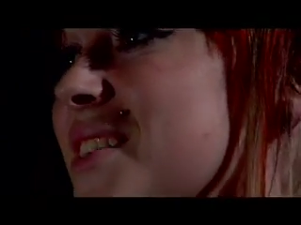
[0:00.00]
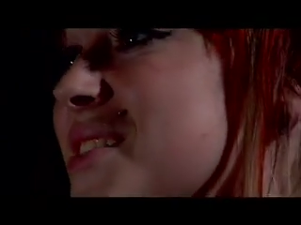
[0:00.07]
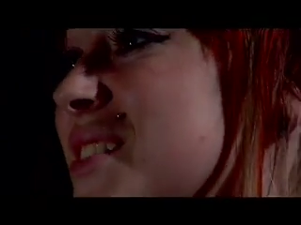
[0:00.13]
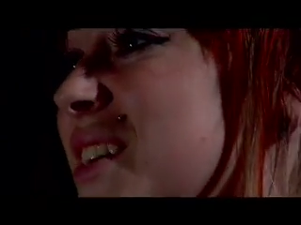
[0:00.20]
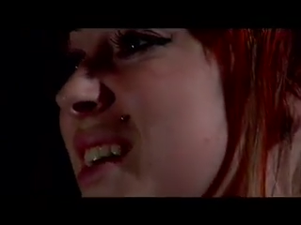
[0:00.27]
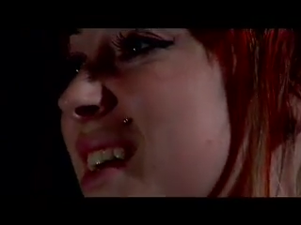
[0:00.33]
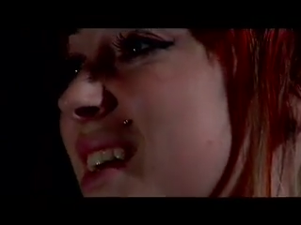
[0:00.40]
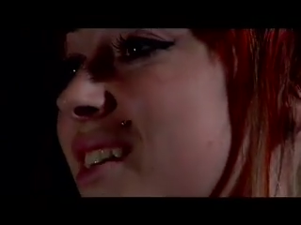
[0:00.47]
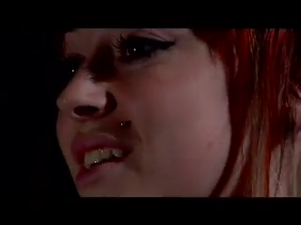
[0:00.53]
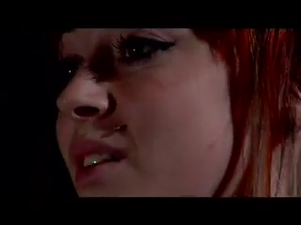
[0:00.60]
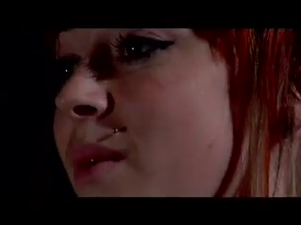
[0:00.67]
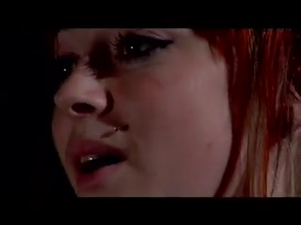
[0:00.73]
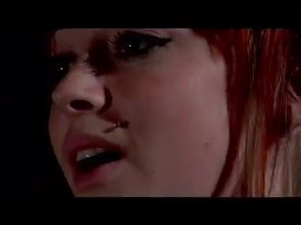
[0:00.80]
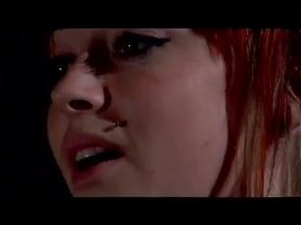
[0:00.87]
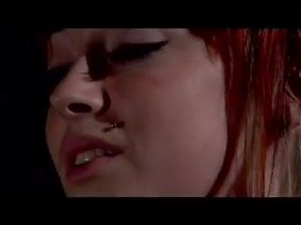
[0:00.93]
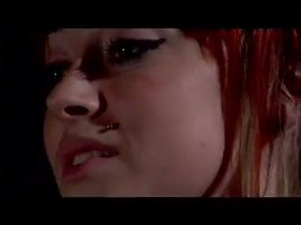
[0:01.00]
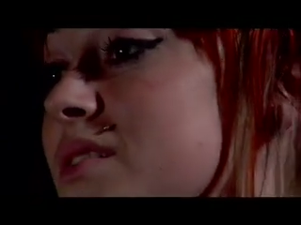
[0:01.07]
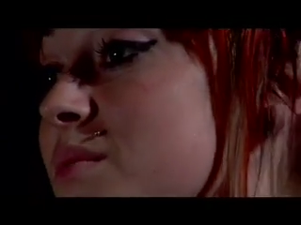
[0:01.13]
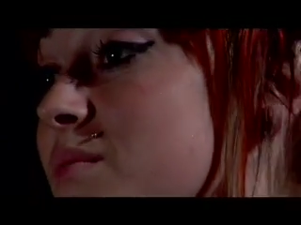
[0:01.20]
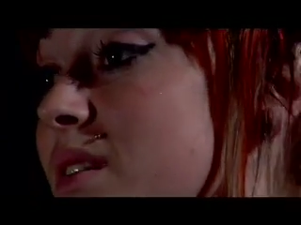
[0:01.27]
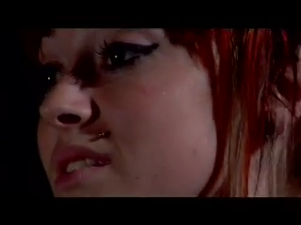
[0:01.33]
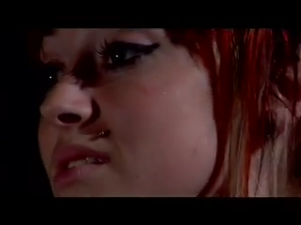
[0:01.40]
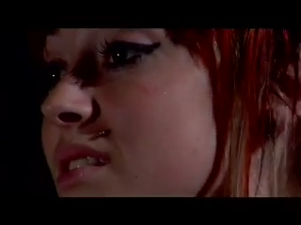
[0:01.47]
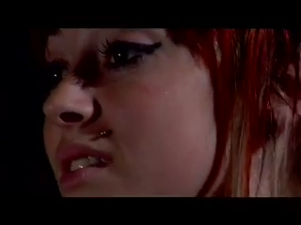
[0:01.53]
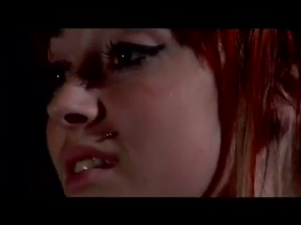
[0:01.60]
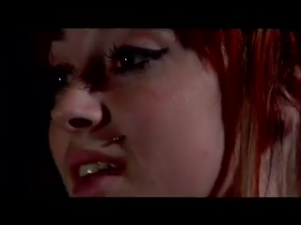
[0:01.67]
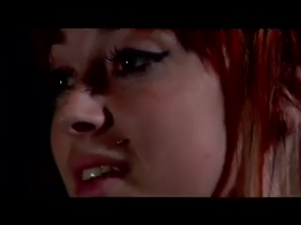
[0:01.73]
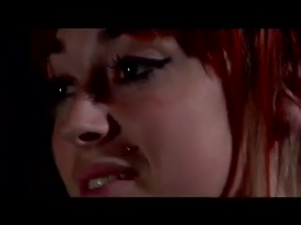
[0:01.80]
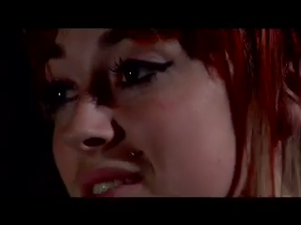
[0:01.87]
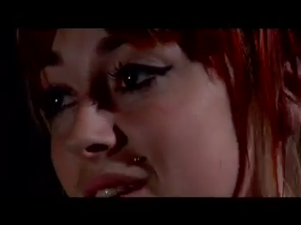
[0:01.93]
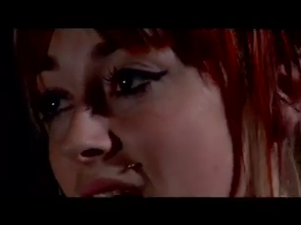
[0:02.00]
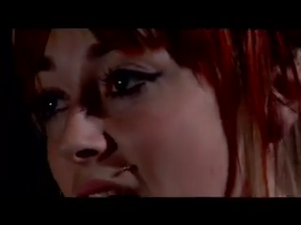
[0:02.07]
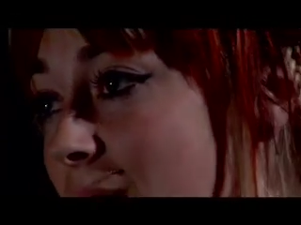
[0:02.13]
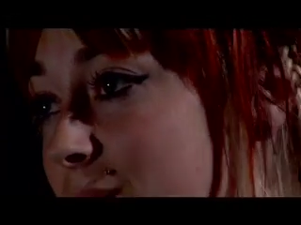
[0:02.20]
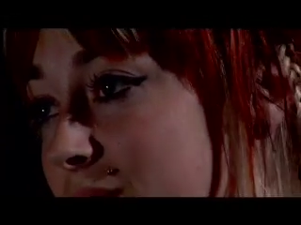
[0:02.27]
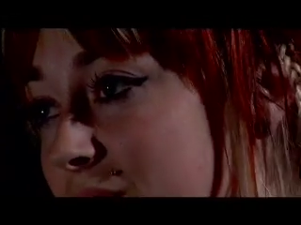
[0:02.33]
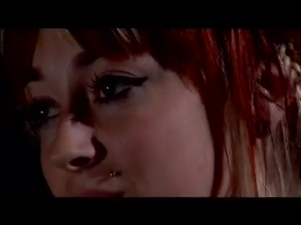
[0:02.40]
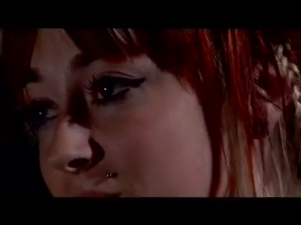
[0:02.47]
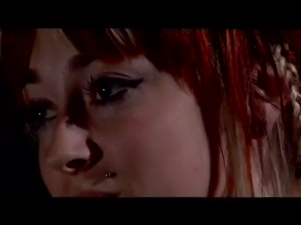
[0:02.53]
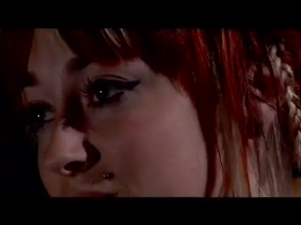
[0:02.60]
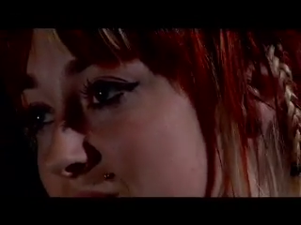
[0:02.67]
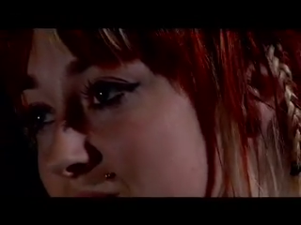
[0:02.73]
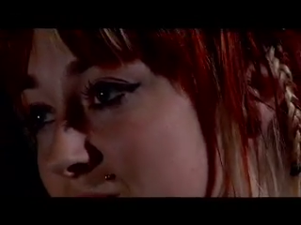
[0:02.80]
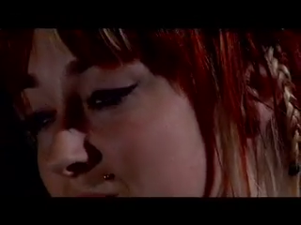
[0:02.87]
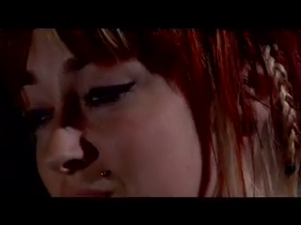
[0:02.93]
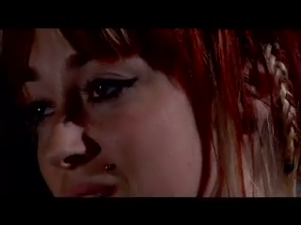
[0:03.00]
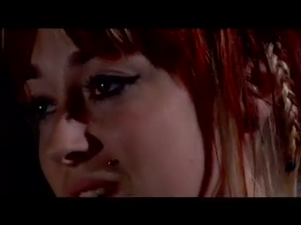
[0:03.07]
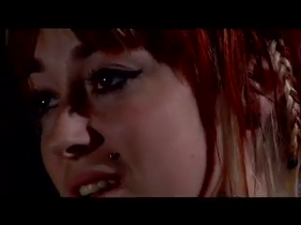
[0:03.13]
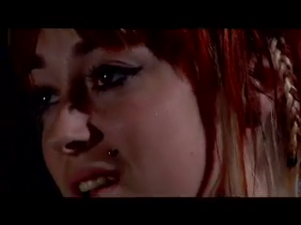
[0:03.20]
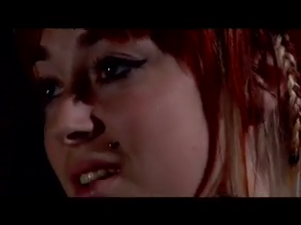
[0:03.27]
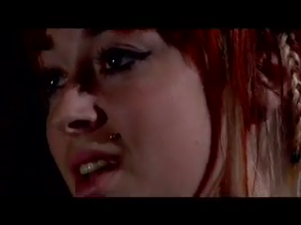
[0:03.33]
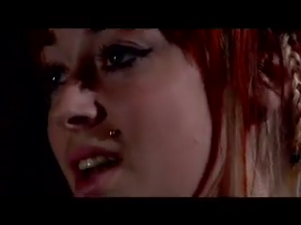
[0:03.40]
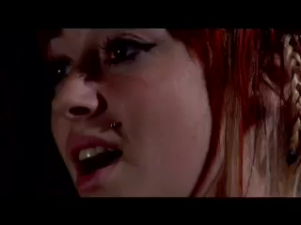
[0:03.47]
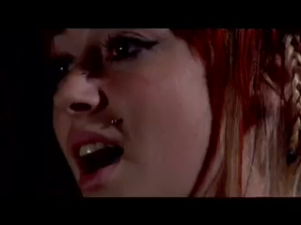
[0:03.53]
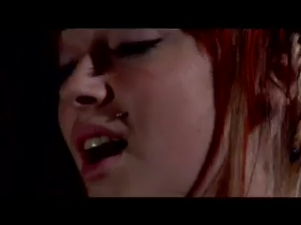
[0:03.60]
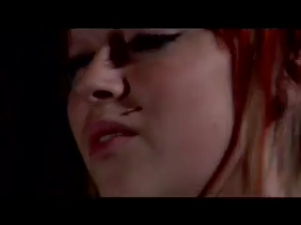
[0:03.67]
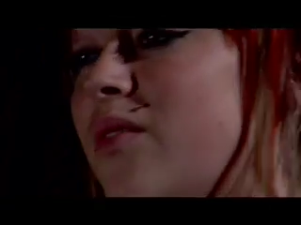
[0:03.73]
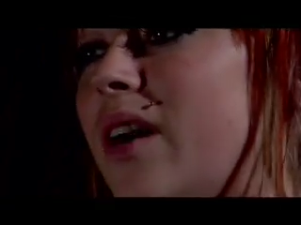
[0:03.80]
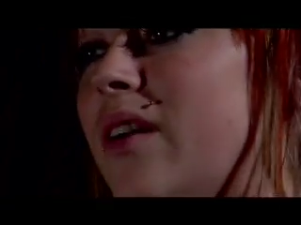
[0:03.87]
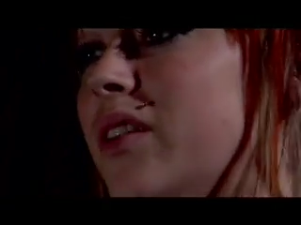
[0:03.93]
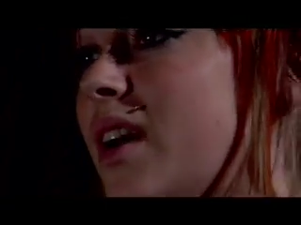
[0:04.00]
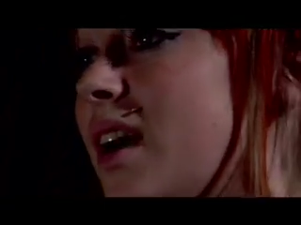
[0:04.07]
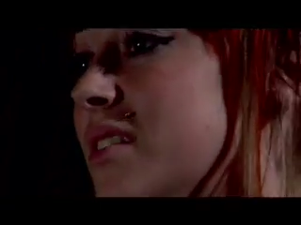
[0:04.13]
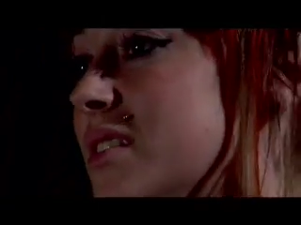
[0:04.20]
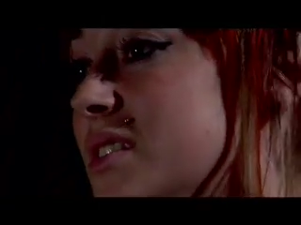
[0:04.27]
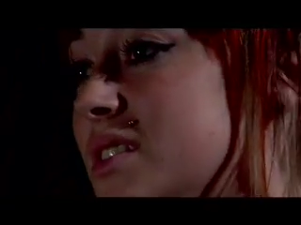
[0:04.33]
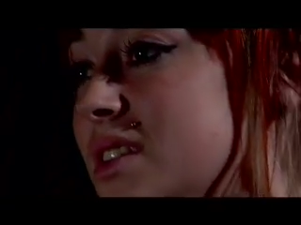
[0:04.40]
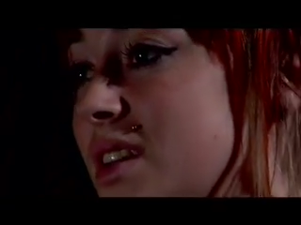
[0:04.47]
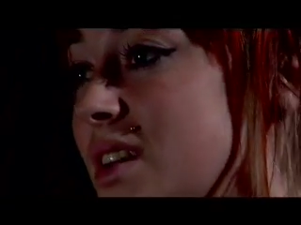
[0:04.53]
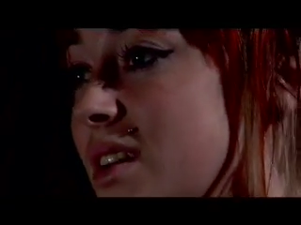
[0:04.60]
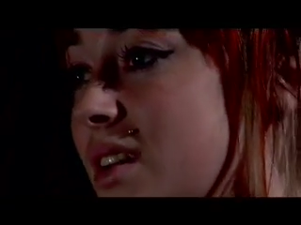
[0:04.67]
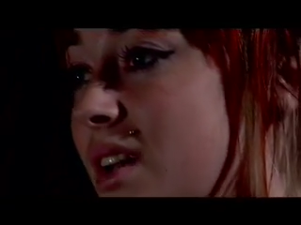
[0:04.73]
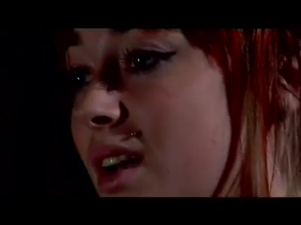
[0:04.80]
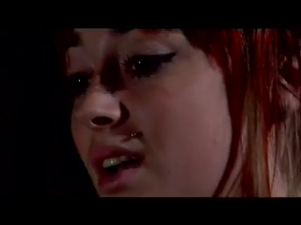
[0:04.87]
I started hearing about all these amazing things that are happening with the story, and I finally got to see it,